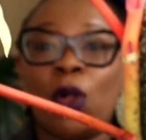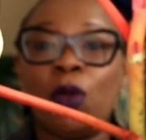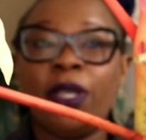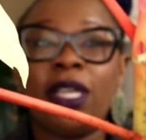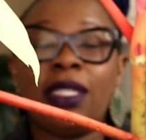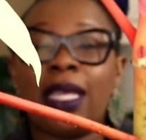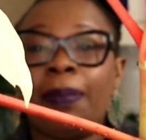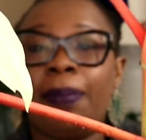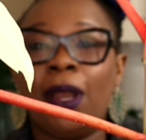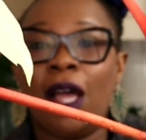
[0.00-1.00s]
pole because
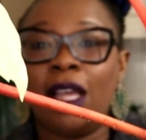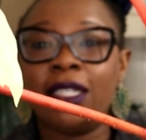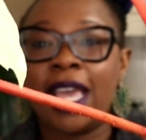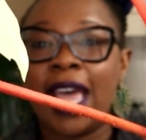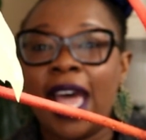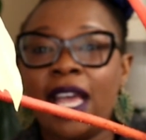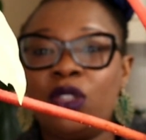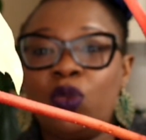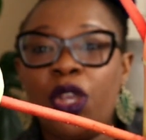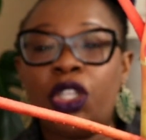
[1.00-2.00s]
that plant
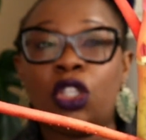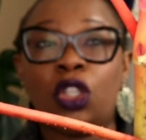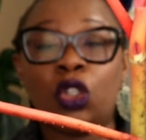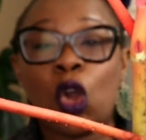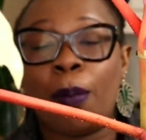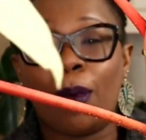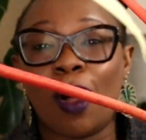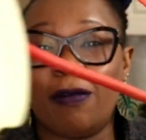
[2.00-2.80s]
has reached the top